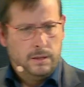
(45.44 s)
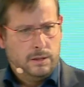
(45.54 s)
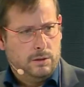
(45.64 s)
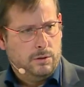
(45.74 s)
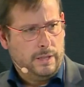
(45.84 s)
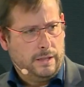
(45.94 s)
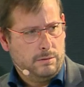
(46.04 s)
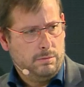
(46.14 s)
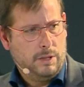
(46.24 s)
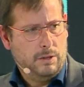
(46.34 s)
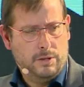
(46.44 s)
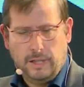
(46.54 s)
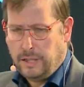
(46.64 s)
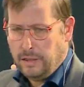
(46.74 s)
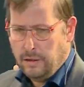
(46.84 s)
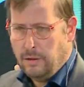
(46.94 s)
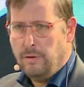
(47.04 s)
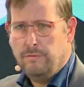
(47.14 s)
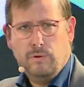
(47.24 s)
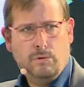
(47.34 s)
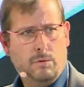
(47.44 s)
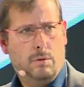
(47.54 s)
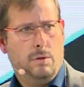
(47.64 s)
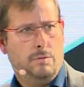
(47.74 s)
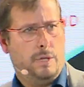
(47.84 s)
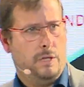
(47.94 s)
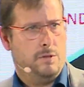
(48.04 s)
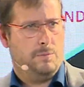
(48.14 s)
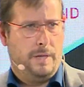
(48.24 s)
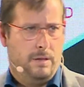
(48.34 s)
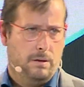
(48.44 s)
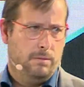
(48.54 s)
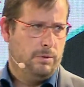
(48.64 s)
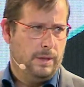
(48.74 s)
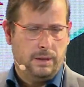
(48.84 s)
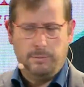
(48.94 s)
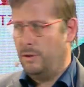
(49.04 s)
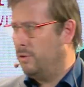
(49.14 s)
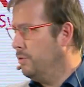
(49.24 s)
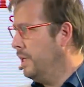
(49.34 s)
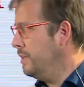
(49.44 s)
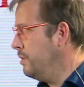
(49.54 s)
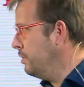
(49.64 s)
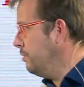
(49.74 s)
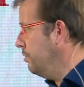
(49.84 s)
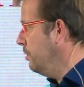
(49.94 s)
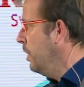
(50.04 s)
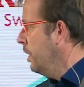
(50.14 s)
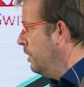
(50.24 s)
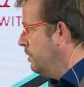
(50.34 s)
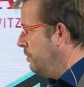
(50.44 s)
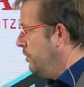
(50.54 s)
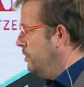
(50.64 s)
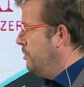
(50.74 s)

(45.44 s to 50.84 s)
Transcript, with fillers: So yes, we're going to take a few, we're going to spend uh, 20 minutes together to, to go